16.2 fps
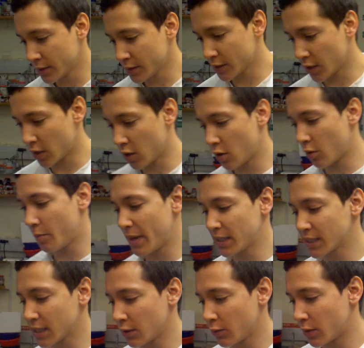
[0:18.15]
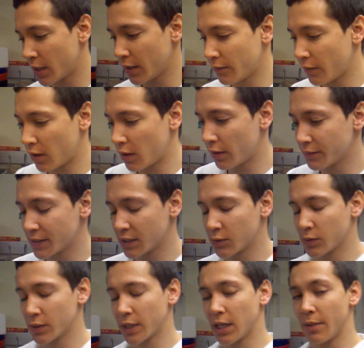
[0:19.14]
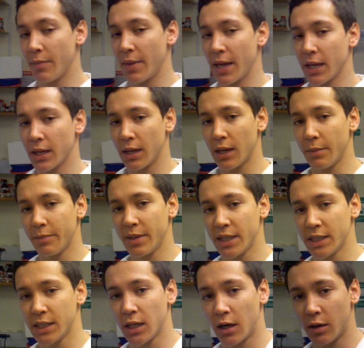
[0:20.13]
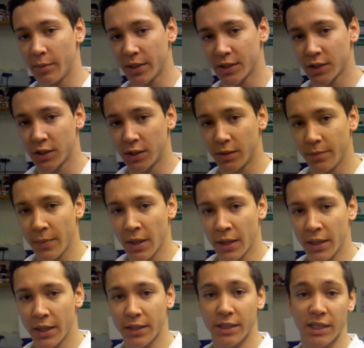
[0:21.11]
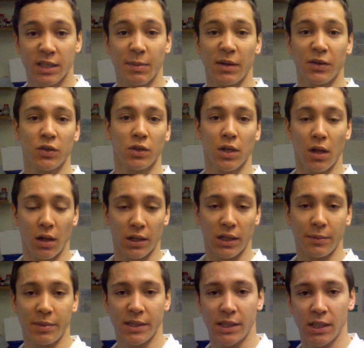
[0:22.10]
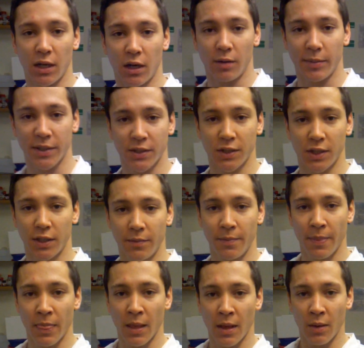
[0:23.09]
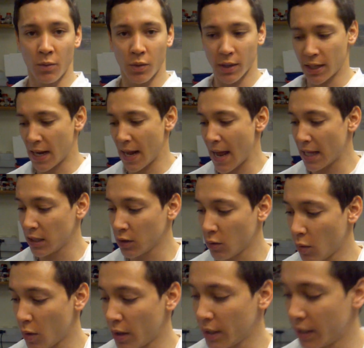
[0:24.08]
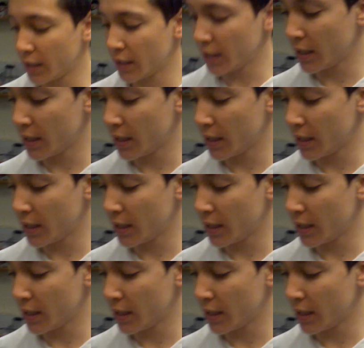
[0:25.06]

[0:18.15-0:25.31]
So basically what it involves is we're going to make a PCR mixture. It's a special colony PCR mixture. We're going to aliquot it